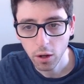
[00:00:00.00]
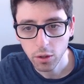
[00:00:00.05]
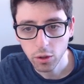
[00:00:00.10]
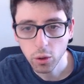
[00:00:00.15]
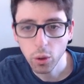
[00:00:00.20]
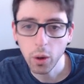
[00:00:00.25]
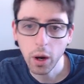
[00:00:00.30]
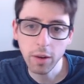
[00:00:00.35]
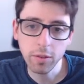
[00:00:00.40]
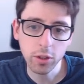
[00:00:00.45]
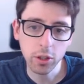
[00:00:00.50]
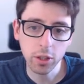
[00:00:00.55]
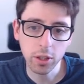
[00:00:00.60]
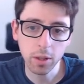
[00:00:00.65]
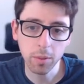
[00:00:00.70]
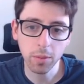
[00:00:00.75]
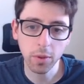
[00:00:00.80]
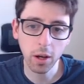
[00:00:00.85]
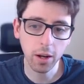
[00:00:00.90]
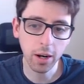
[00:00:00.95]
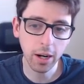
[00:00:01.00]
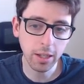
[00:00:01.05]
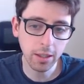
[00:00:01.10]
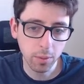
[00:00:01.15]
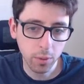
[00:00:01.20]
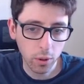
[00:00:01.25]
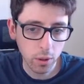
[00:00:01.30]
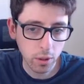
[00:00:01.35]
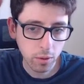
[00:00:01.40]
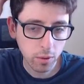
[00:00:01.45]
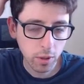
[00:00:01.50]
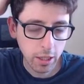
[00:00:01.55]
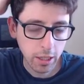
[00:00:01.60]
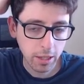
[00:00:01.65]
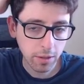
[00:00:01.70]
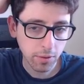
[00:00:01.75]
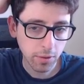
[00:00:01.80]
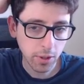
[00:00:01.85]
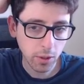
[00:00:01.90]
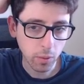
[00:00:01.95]
So after some thought, I end up going
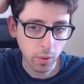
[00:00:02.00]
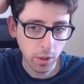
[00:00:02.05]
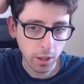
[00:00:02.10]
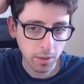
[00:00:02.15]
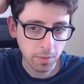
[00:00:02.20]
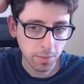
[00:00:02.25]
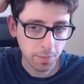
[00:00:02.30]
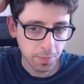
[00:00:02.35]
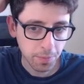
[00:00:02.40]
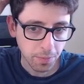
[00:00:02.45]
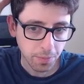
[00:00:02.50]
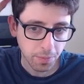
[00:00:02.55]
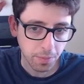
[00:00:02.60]
rook fd1.